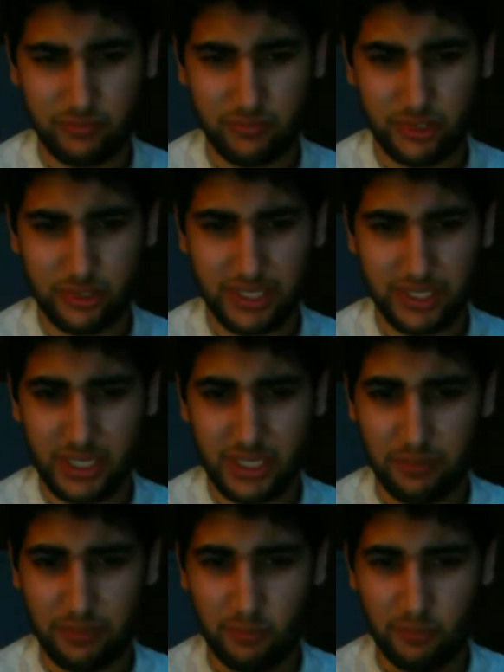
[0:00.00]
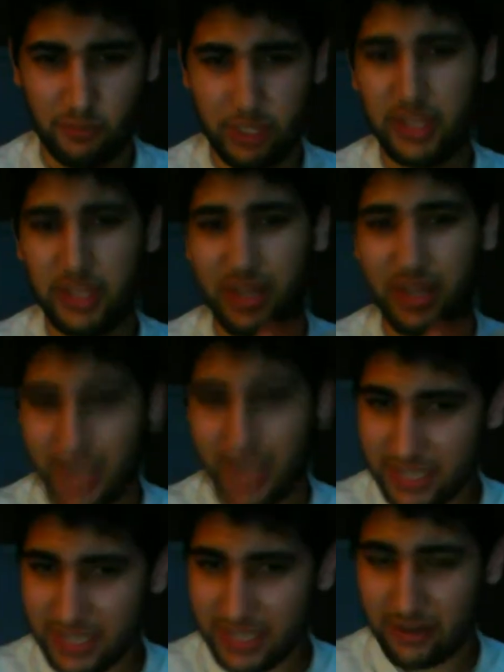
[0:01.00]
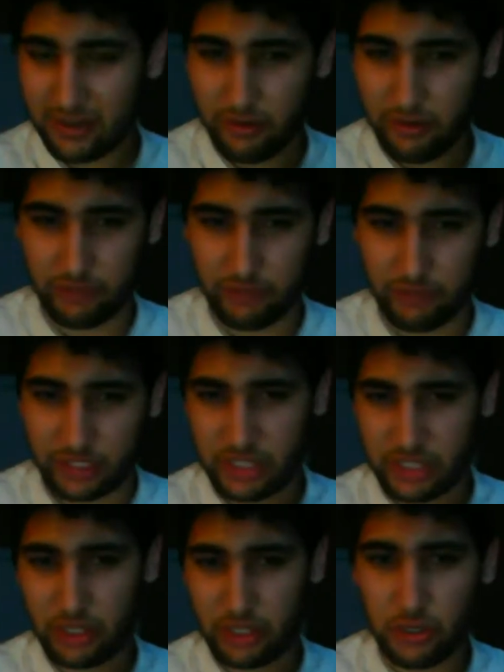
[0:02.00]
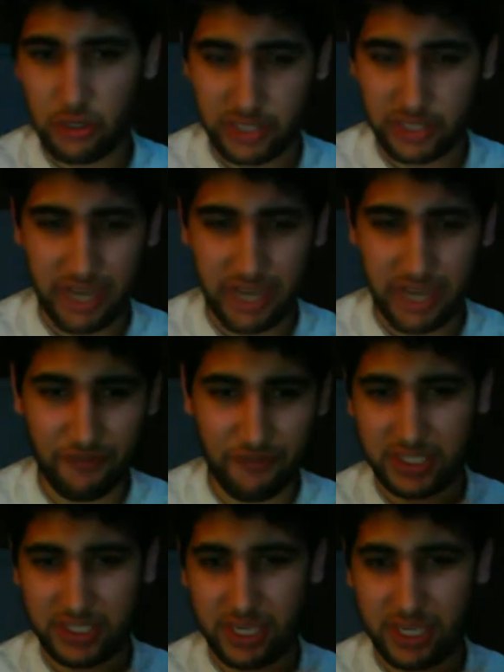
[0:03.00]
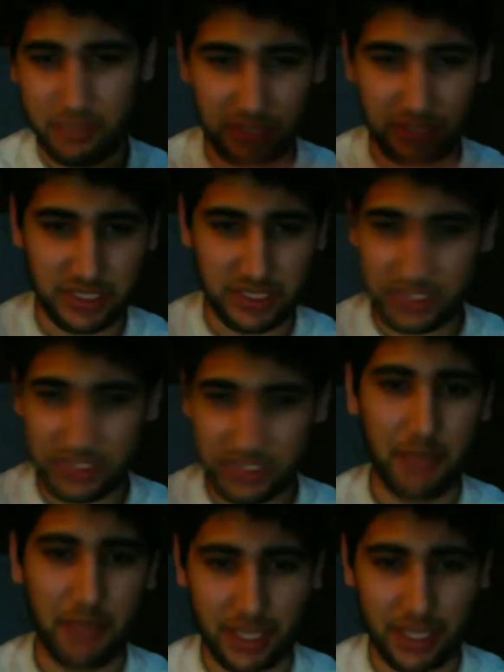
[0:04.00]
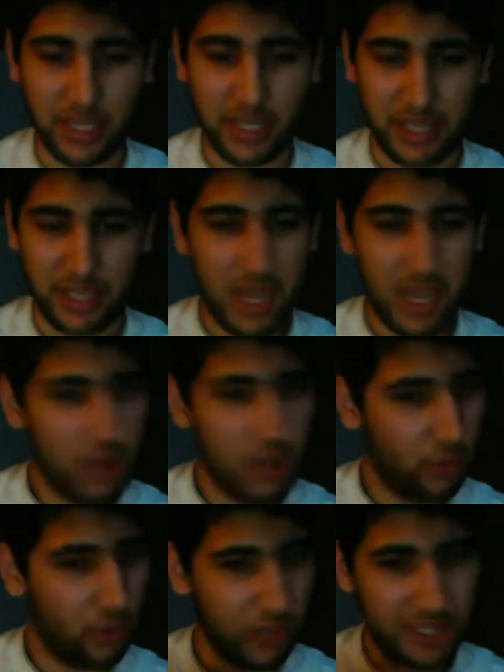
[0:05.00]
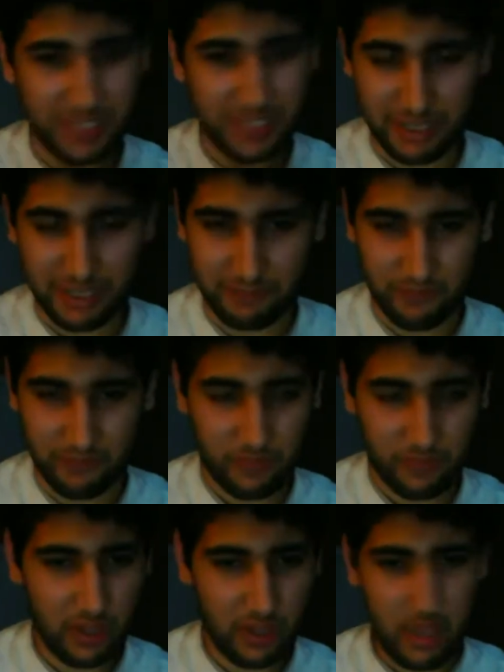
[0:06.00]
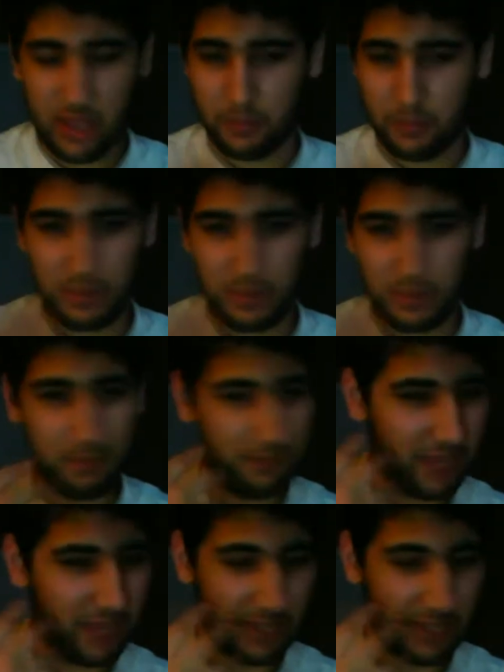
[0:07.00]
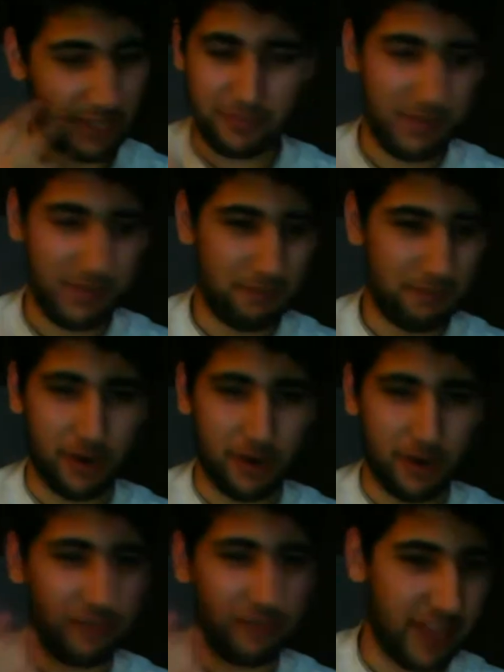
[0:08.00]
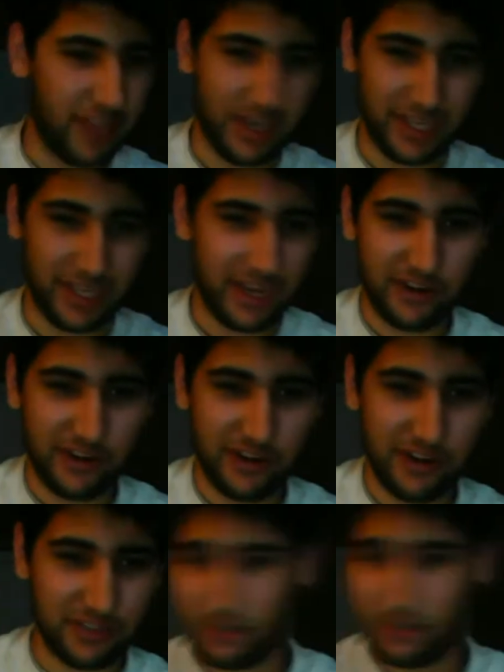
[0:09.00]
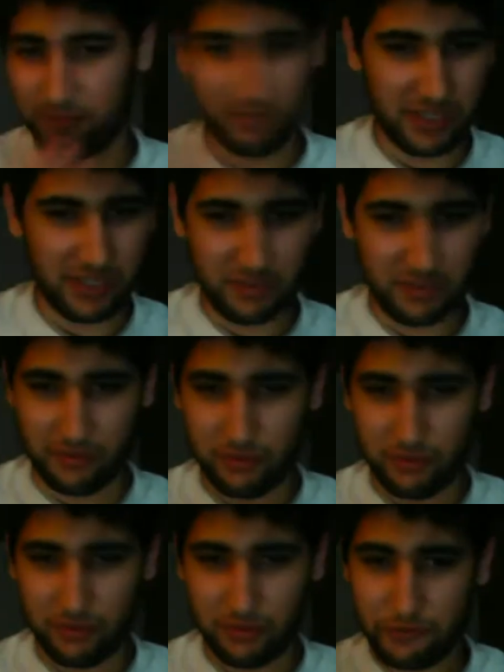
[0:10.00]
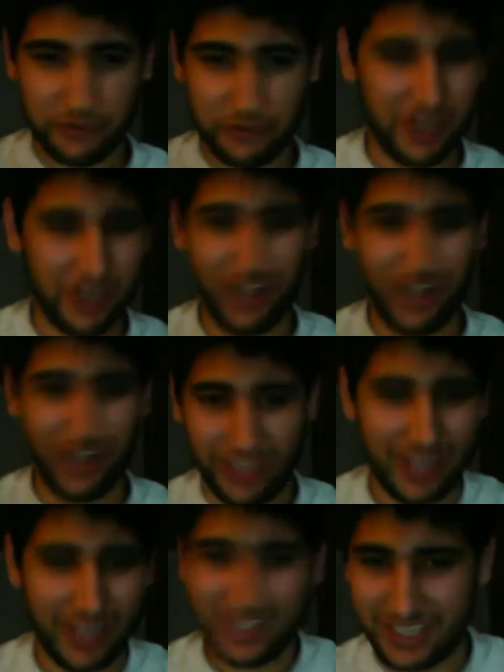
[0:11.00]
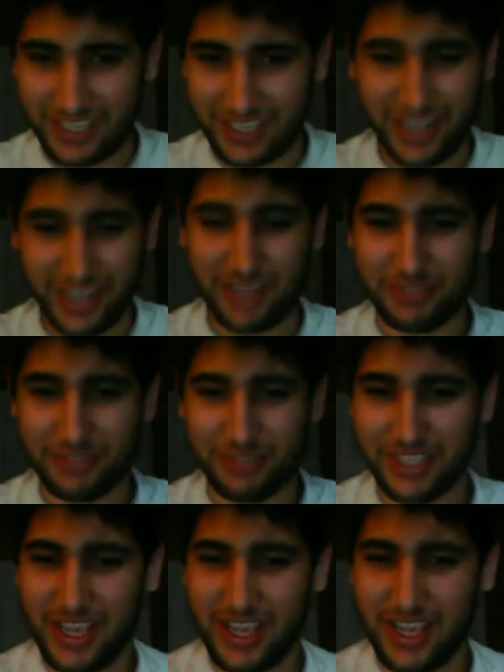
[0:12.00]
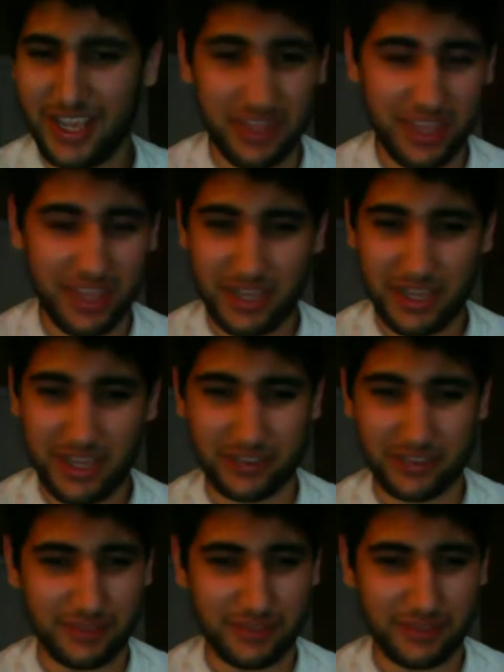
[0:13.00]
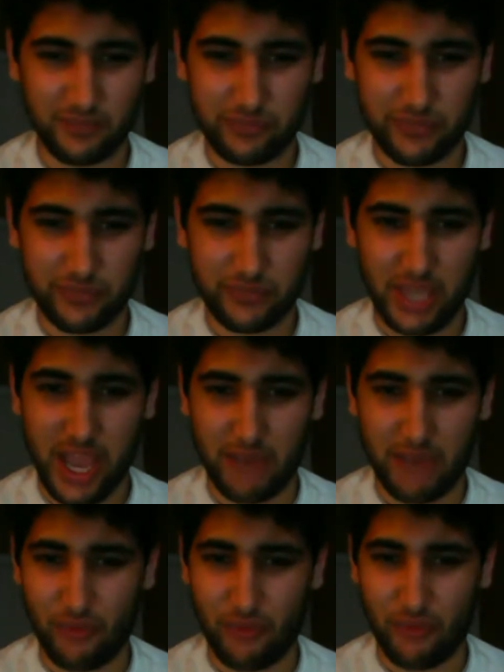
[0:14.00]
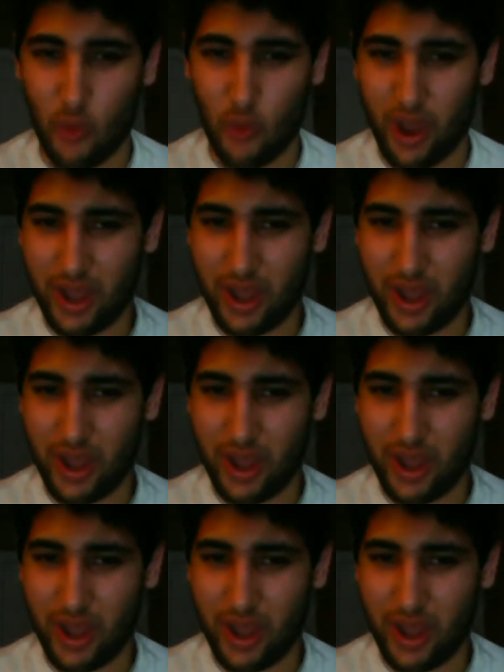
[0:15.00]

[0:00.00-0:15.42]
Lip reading: mostly read the lines of the shows every time it's in Japanese. Read them. Be like being part of that character, being goofy a lot of times. And I think, yeah, what